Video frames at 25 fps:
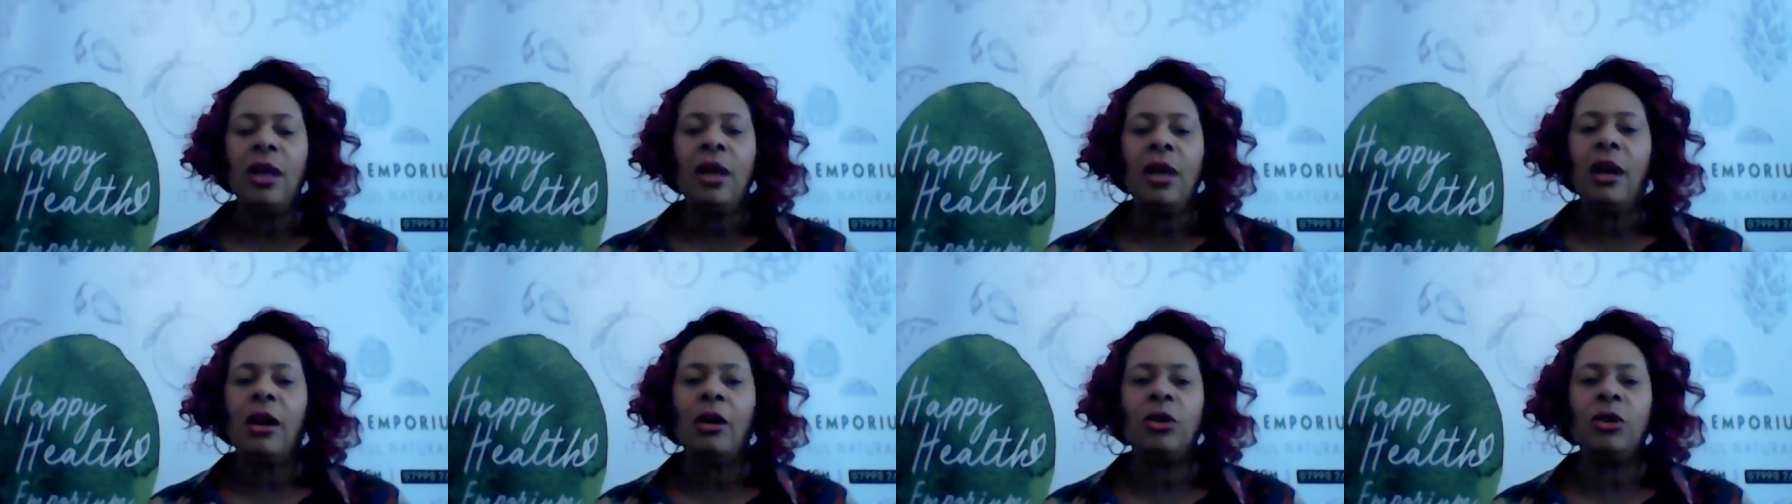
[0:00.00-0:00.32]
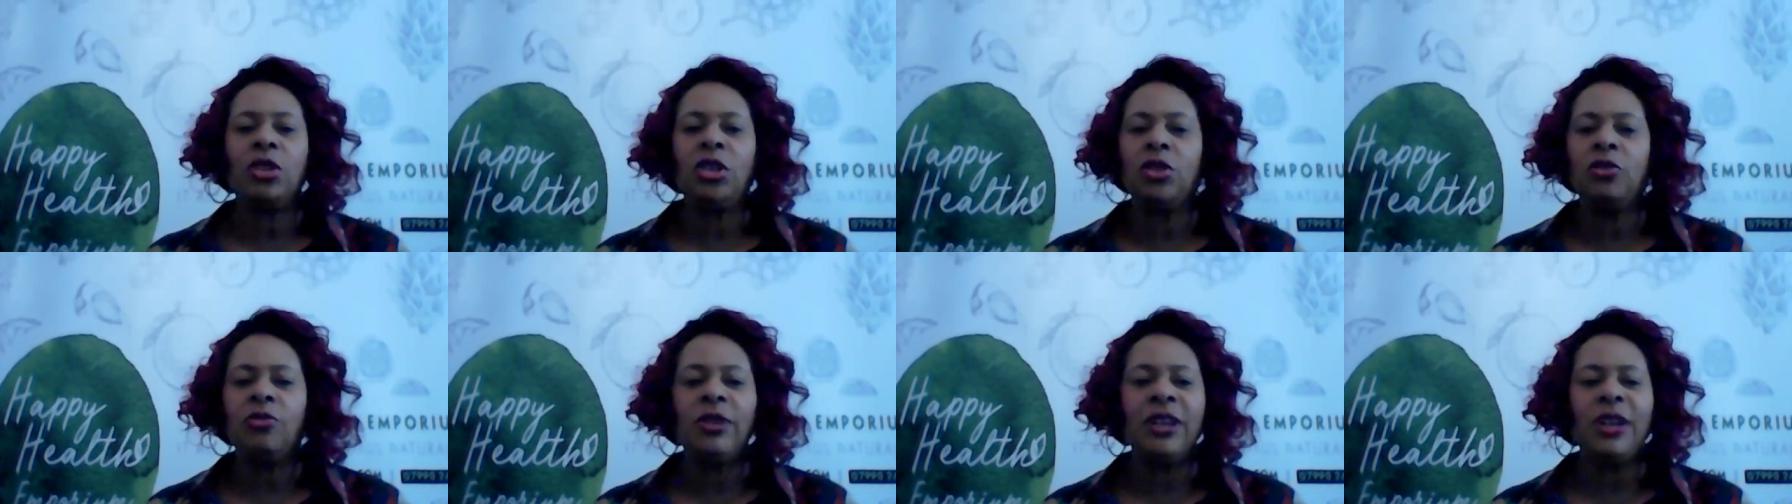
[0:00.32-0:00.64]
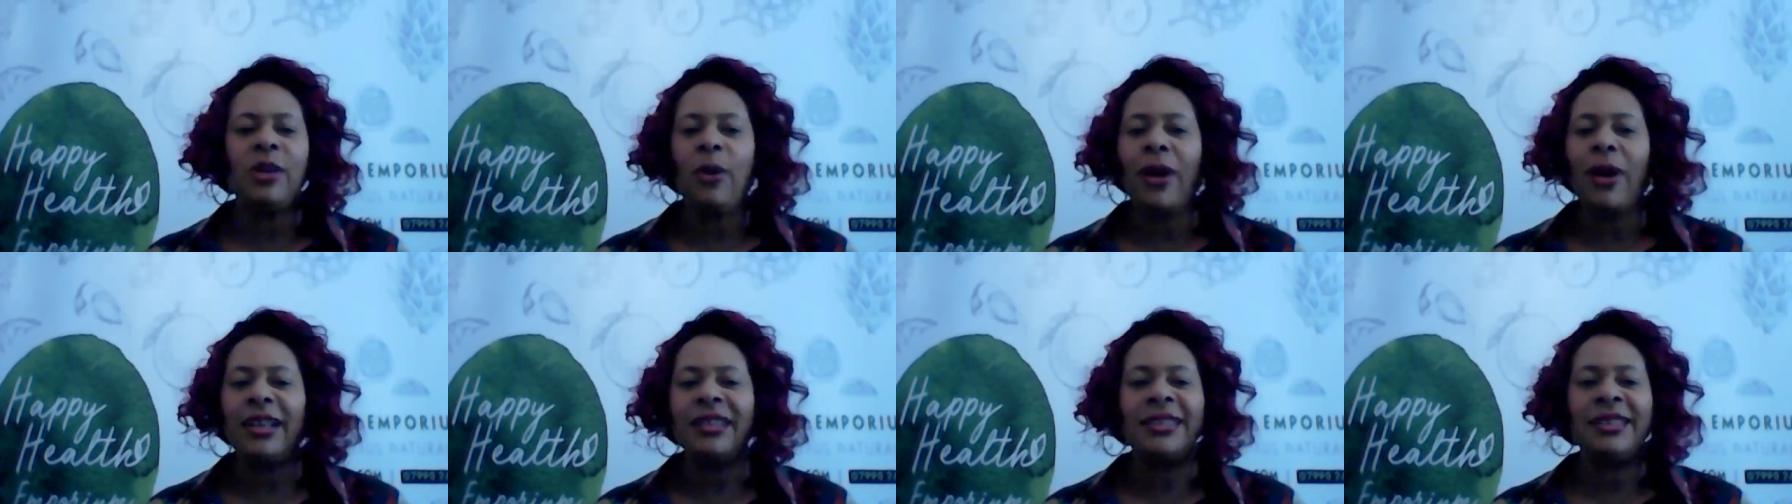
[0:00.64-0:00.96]
"Oh, she's really
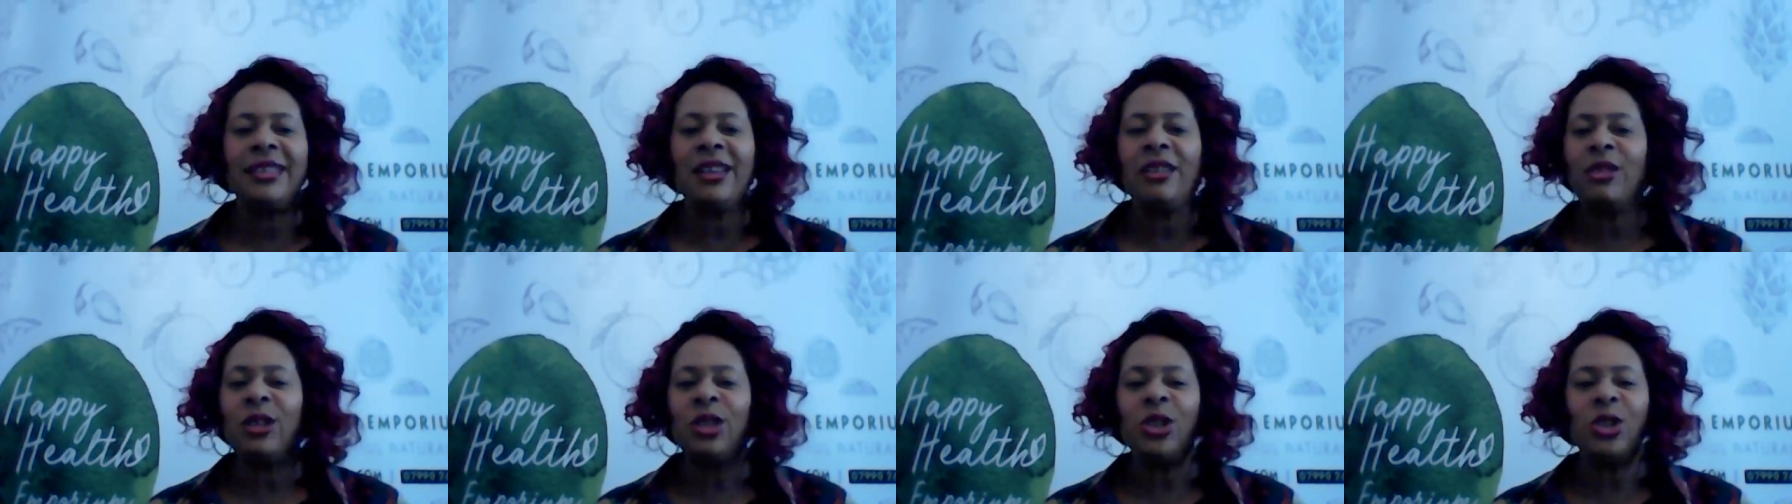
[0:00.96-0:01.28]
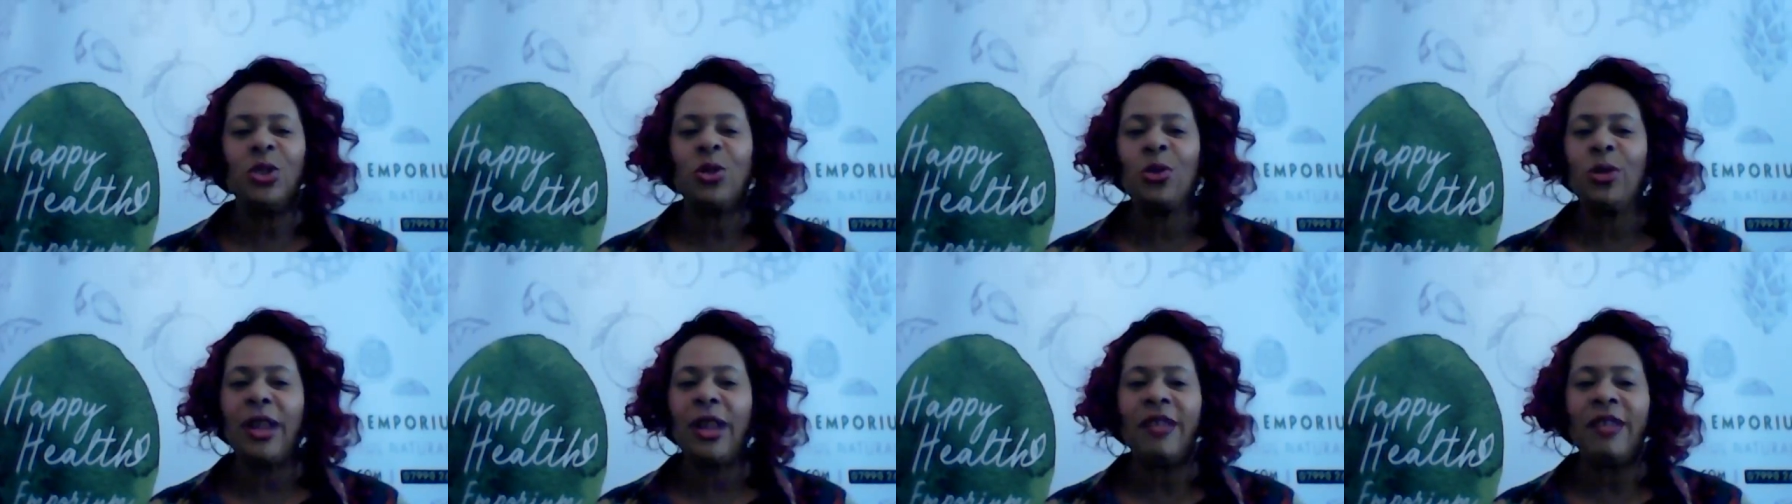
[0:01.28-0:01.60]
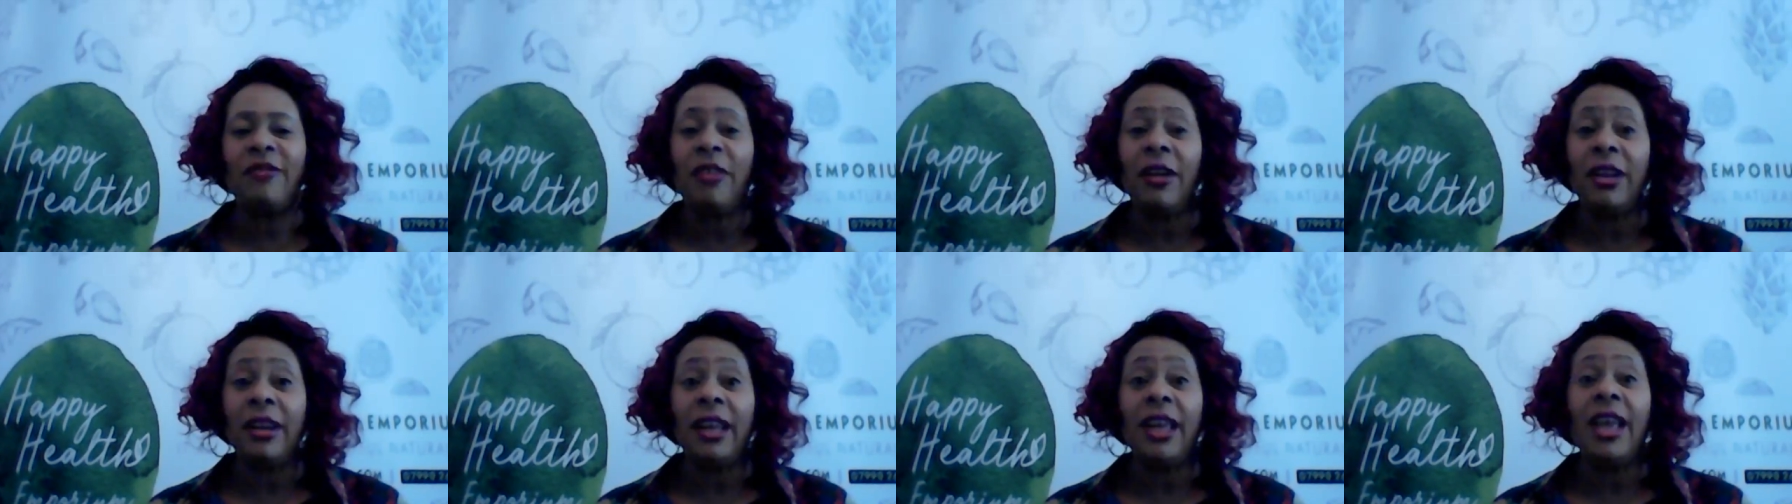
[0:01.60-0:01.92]
quite serious. She's not that
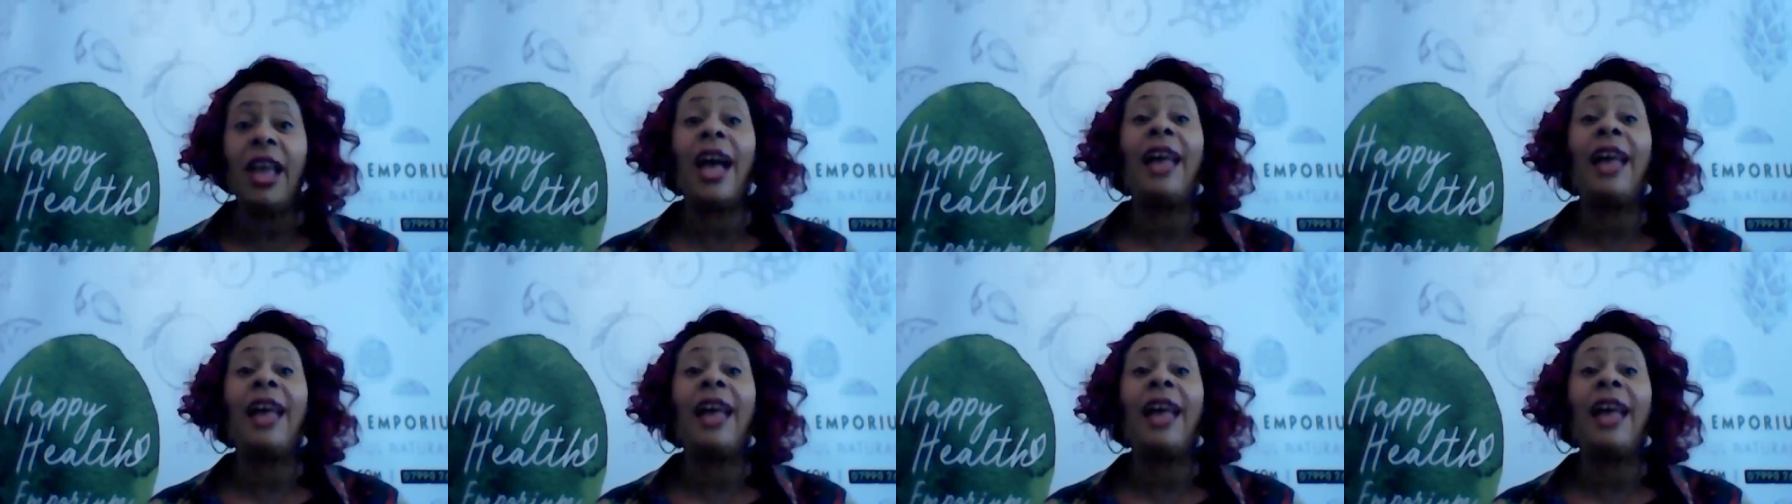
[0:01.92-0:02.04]
funny."